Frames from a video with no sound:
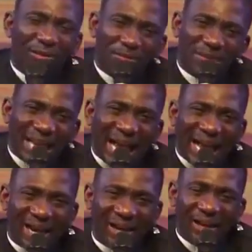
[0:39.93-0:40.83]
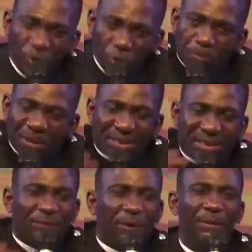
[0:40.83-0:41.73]
can. You picked
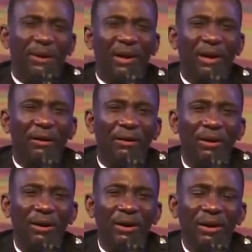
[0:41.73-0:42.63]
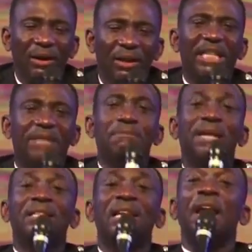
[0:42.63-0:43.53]
it from the ground. It
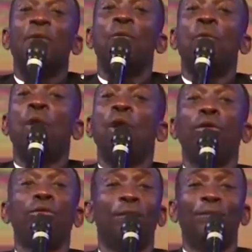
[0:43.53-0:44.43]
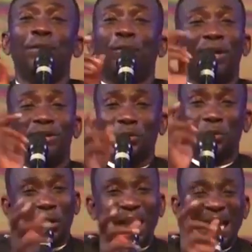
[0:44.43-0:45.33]
makes a world of difference to
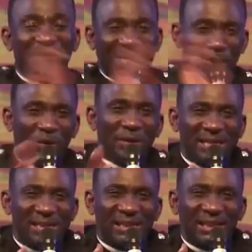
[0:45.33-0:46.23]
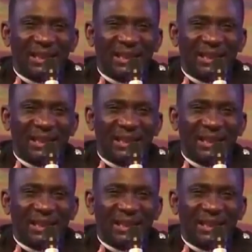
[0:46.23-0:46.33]
your life and your destiny.